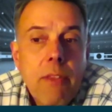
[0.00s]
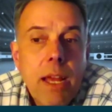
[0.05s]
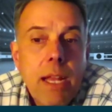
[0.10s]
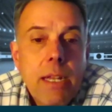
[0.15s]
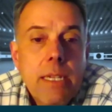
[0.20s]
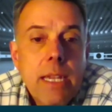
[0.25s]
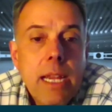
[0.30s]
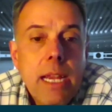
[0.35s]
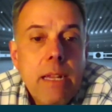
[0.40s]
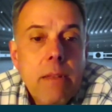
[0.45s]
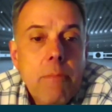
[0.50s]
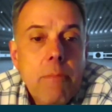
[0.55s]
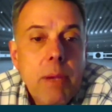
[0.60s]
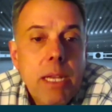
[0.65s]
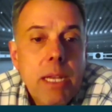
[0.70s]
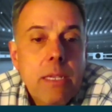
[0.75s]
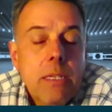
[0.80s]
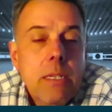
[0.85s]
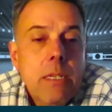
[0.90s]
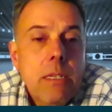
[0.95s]
that
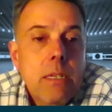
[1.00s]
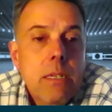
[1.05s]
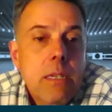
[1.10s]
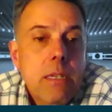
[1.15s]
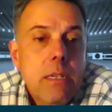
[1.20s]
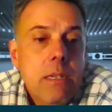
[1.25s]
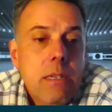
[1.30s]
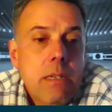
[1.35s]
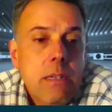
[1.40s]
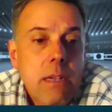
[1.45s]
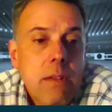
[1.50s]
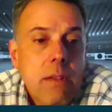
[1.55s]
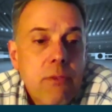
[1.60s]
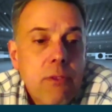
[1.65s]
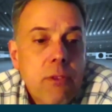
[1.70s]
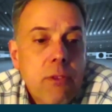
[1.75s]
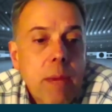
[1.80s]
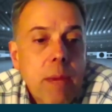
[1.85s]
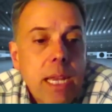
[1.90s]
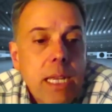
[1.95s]
data-based
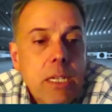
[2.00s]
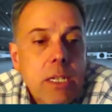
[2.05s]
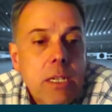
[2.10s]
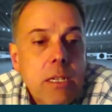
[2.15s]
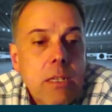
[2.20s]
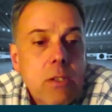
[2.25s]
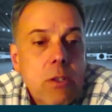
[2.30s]
information